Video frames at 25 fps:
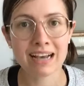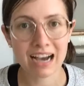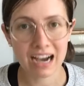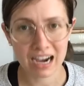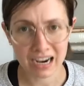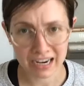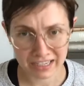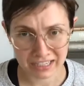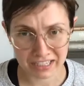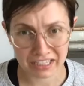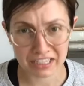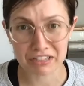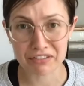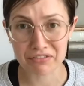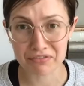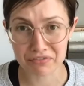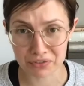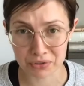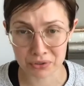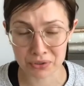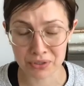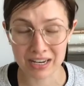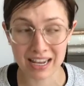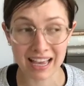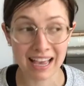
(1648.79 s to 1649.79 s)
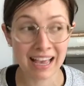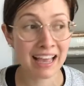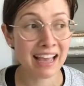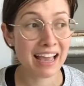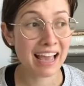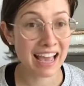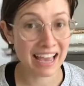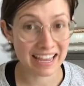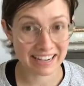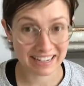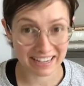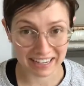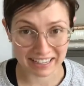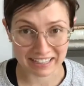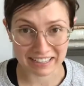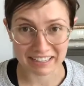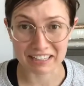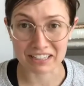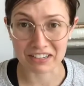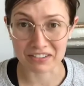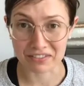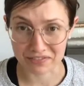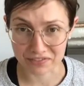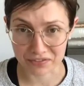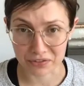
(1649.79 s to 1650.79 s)
I need food and I
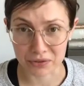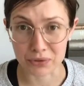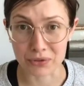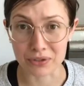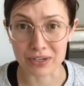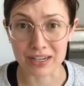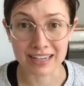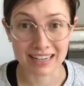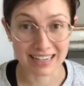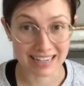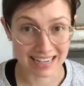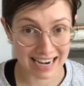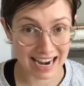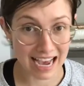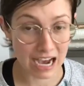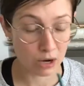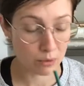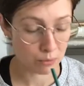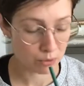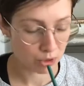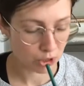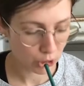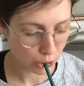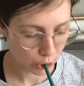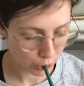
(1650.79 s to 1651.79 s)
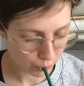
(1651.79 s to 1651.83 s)
need food now.